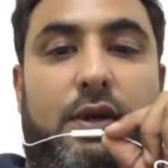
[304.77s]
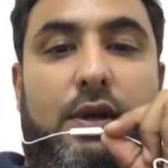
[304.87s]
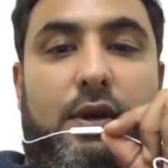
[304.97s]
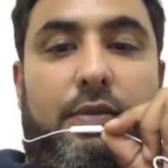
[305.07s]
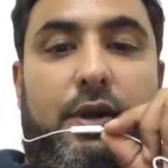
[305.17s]

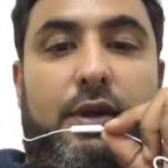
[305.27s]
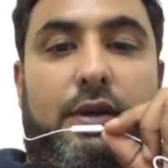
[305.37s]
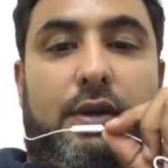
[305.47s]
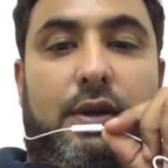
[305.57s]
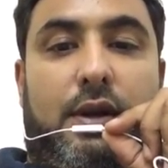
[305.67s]
Kamran,
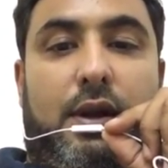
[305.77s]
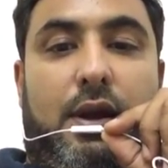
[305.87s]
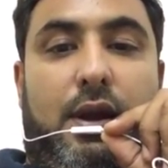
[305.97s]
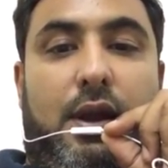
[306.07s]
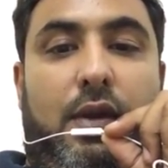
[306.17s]

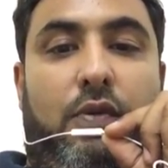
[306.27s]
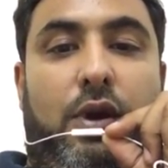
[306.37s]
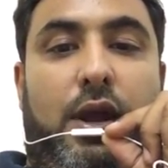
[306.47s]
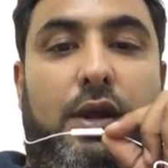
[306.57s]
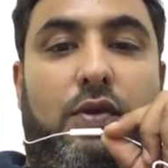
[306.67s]
and I would
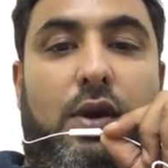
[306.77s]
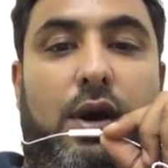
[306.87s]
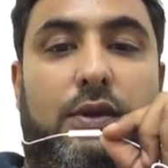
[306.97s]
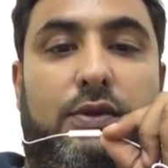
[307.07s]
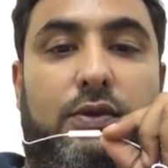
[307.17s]
like to
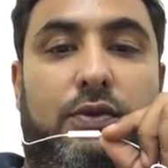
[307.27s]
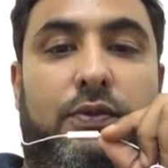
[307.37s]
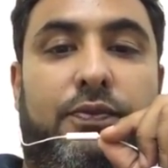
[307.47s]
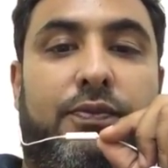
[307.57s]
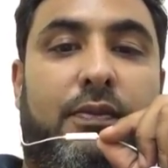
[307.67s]
ask you,
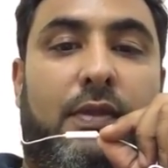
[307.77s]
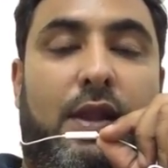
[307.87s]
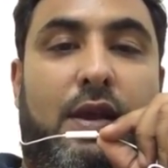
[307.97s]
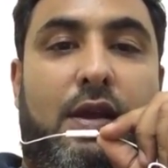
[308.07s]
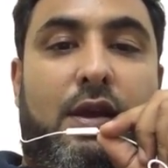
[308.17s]

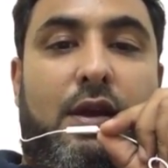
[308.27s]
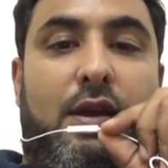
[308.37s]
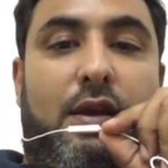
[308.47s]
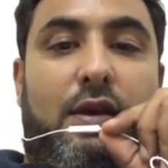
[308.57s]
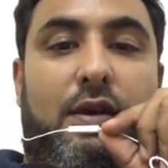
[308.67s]

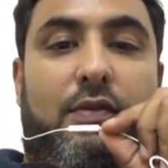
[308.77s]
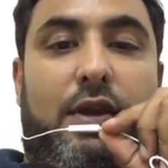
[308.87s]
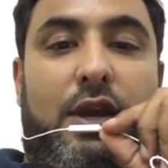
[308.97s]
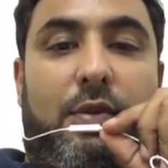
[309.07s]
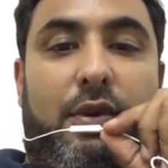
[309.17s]

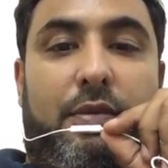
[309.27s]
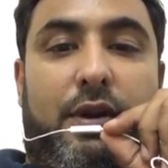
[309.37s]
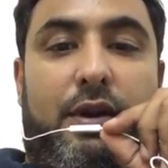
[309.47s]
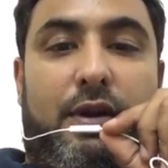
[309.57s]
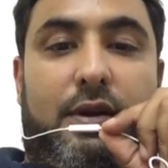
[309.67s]
welcome
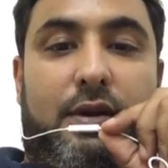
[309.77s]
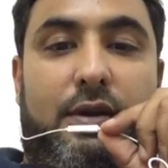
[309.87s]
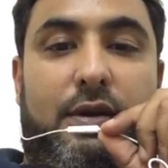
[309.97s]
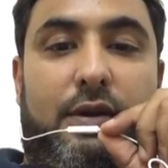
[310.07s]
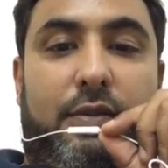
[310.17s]
Amir,
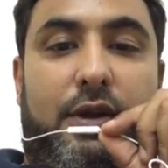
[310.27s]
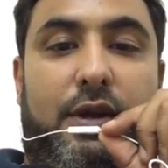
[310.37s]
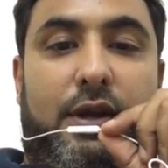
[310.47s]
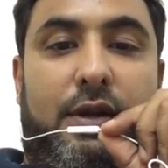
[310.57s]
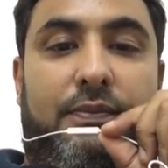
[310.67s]
in the
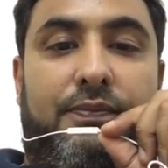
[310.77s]
meantime,